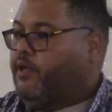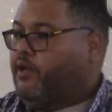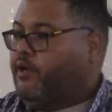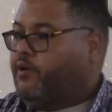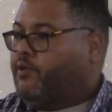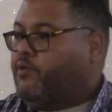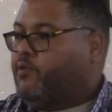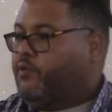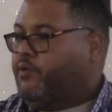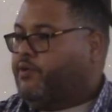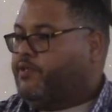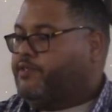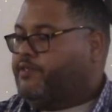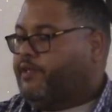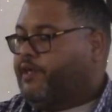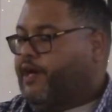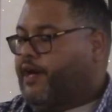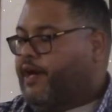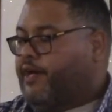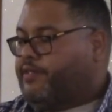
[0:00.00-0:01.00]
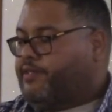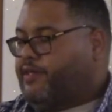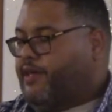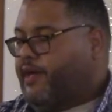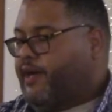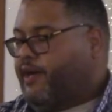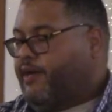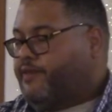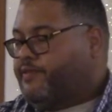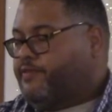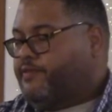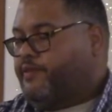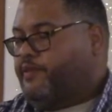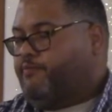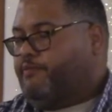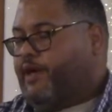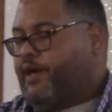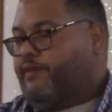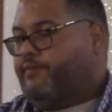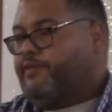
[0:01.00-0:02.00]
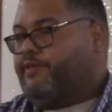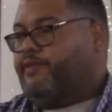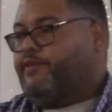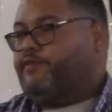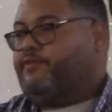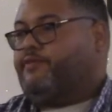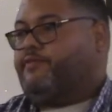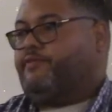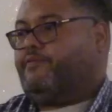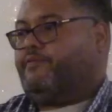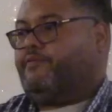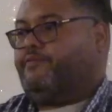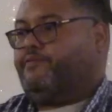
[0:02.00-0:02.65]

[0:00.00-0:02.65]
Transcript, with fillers: according to God's eyes about this.